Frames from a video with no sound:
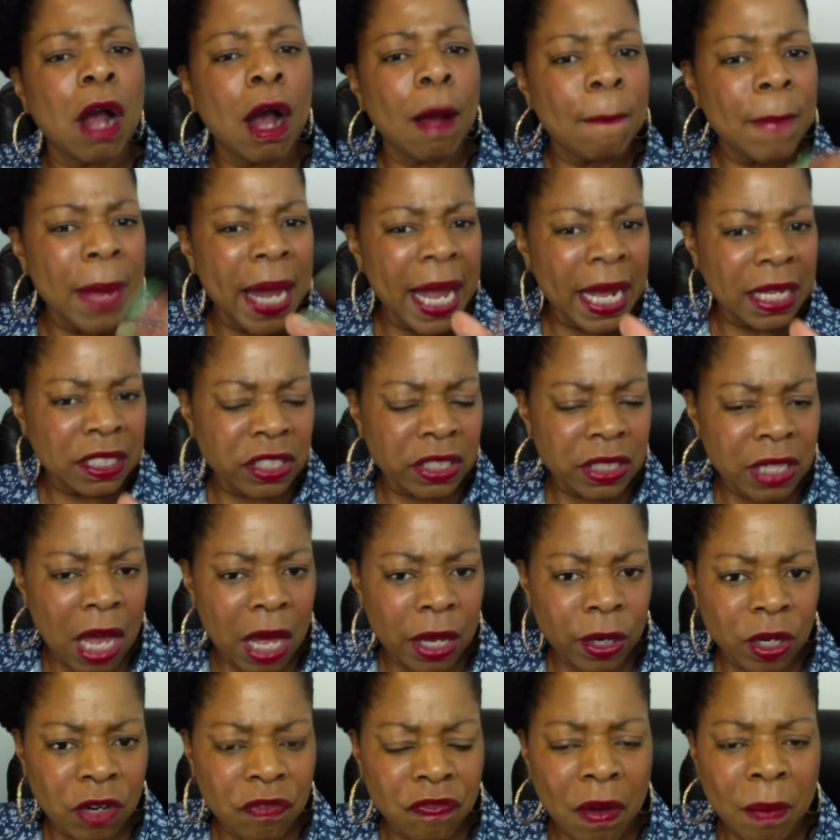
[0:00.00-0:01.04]
manslaughter,
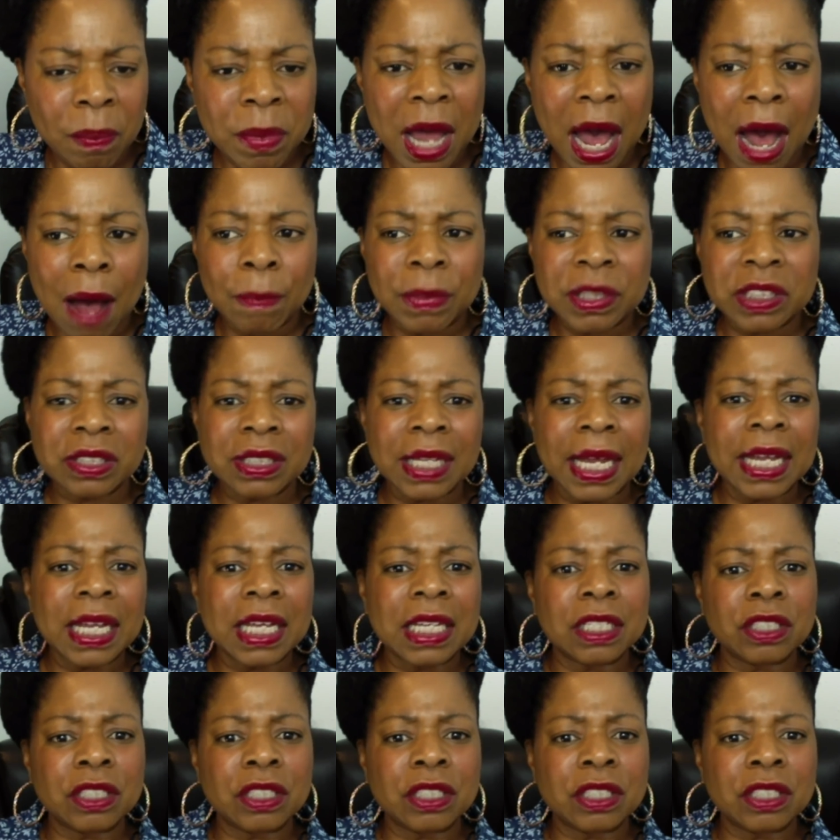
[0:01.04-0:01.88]
if I'm not mistaken.